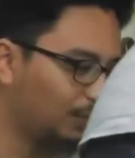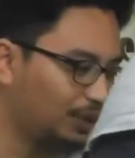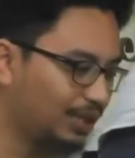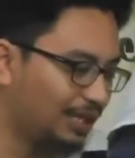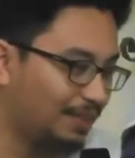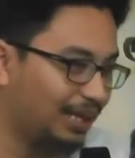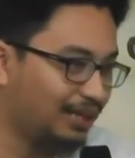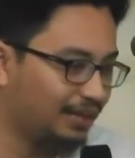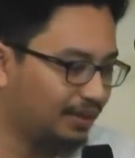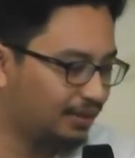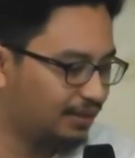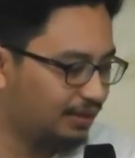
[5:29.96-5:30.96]
only the
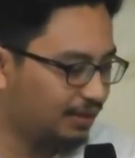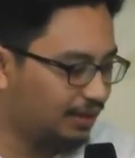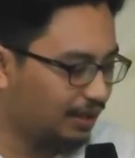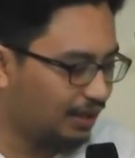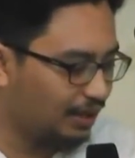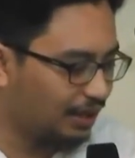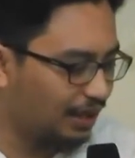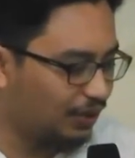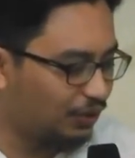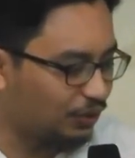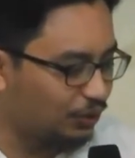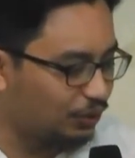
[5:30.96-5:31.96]
methods that
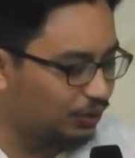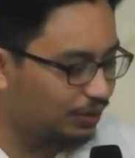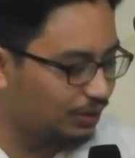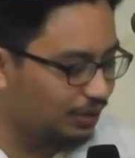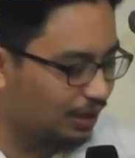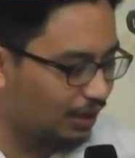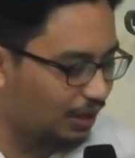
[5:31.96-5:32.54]
you choose